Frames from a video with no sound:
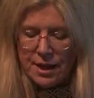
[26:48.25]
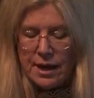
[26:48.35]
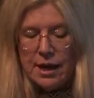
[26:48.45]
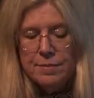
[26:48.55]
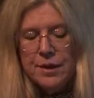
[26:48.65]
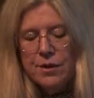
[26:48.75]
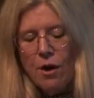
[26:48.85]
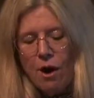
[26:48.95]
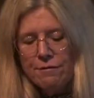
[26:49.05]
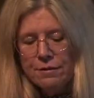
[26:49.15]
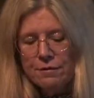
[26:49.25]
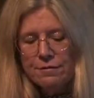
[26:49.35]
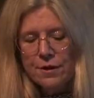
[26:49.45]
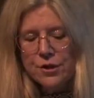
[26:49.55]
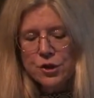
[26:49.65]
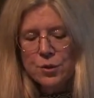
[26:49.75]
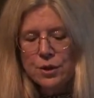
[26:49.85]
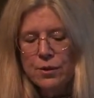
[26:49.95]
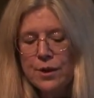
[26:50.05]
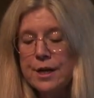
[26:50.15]
And Mira often refers to her
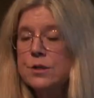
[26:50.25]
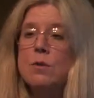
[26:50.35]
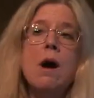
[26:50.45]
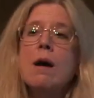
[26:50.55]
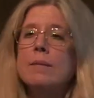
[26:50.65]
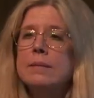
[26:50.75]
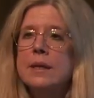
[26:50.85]
Lord as Ram,